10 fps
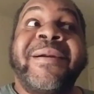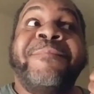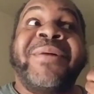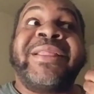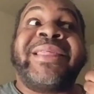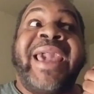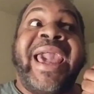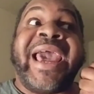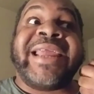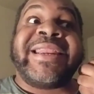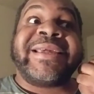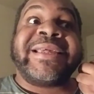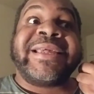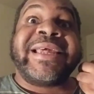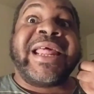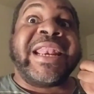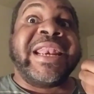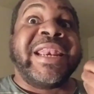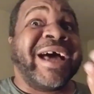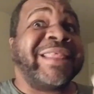But they had
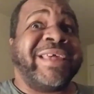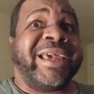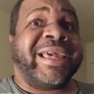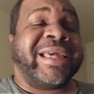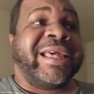nothing.